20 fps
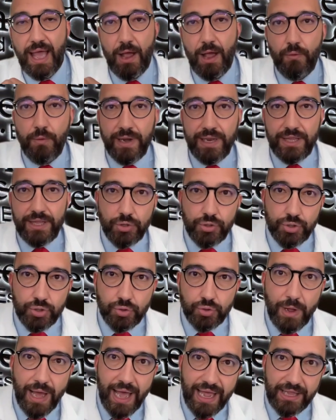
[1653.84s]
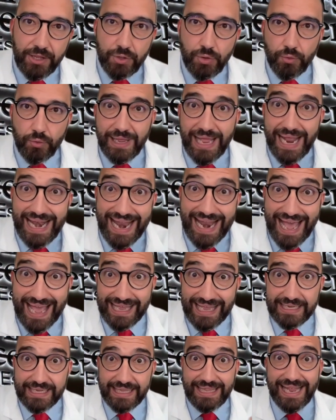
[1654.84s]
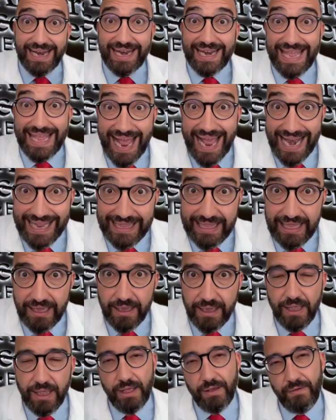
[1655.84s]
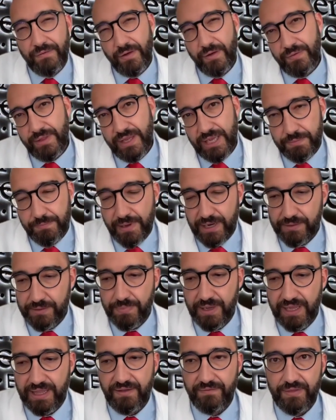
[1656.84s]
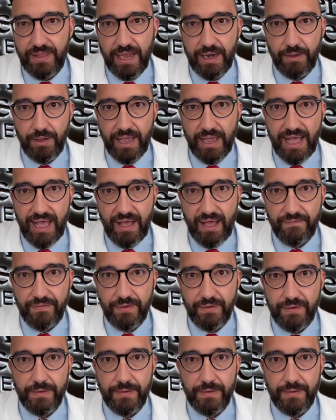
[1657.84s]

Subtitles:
and we need to try to realize the reality from this perspective that we have.